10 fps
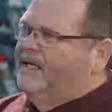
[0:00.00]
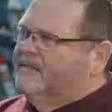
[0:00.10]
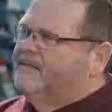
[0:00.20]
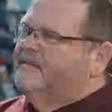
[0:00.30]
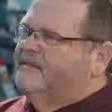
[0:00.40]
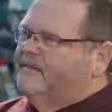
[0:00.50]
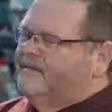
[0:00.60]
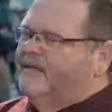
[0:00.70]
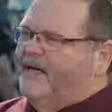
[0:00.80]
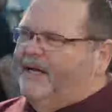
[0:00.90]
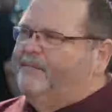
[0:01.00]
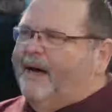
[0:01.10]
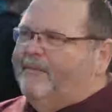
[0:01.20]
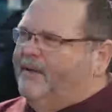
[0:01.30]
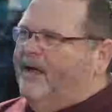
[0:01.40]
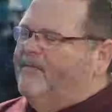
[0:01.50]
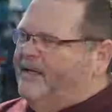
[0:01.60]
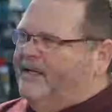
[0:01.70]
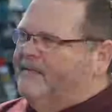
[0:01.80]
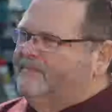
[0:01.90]
Yes. Yeah. And yeah. I'm, I'm,
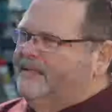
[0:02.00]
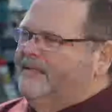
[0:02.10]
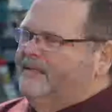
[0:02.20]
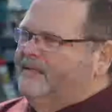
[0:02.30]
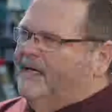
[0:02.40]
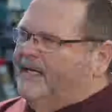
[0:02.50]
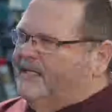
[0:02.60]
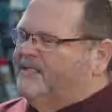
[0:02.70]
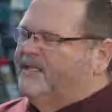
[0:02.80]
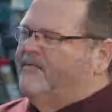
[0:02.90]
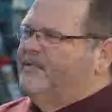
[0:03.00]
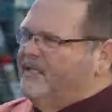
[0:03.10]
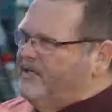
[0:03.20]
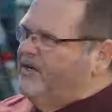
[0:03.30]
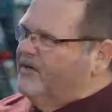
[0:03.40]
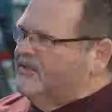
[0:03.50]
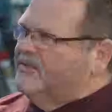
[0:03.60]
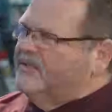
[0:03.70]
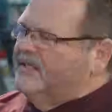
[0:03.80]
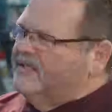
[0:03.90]
loving it. Cool. I we, did 17
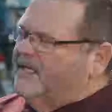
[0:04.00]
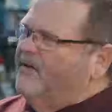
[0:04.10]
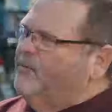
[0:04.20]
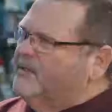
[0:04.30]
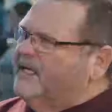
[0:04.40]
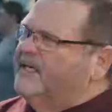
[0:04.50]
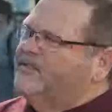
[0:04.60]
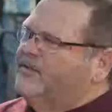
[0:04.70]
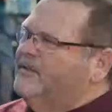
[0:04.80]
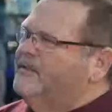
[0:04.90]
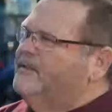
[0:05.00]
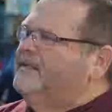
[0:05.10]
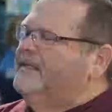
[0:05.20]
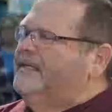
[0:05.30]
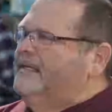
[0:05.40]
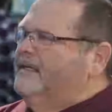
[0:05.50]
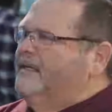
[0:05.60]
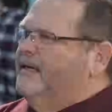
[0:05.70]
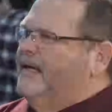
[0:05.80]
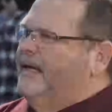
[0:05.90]
years at Southwest High School.
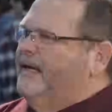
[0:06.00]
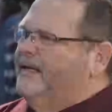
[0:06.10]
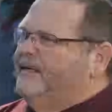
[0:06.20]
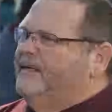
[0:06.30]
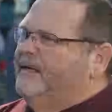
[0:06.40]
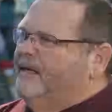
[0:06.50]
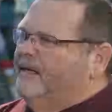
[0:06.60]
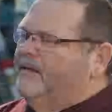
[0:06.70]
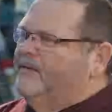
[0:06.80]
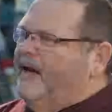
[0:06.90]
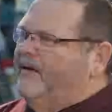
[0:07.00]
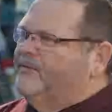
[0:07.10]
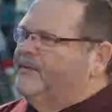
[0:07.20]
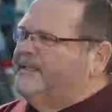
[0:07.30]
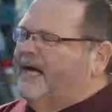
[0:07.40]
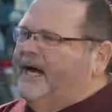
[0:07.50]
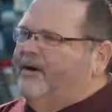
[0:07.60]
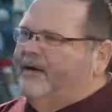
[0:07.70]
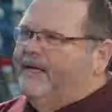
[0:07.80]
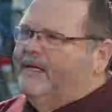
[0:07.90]
And uh, after
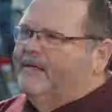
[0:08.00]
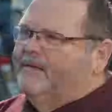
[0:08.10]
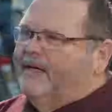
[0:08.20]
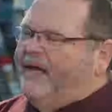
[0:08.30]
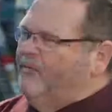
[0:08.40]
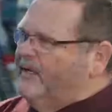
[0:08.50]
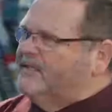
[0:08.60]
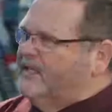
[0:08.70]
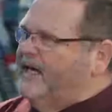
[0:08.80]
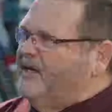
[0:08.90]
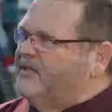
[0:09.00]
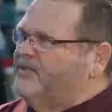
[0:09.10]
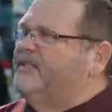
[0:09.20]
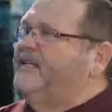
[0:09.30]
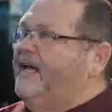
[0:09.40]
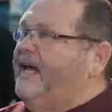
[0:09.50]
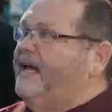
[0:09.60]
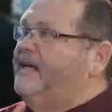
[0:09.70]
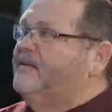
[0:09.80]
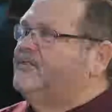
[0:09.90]
retiring eight weeks later to the
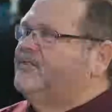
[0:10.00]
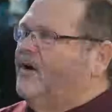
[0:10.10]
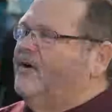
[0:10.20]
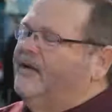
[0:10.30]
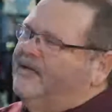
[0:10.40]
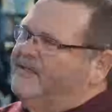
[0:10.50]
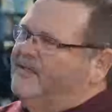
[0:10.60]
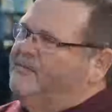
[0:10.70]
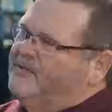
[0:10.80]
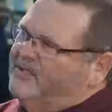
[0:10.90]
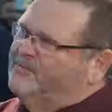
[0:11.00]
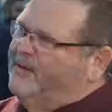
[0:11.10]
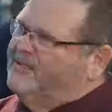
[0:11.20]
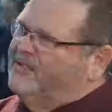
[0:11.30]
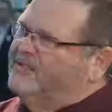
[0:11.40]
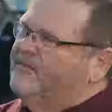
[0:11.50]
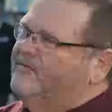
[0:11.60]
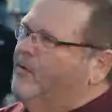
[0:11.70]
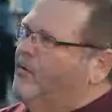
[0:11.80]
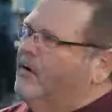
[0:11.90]
day, started as a music specialist
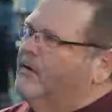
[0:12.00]
in Fort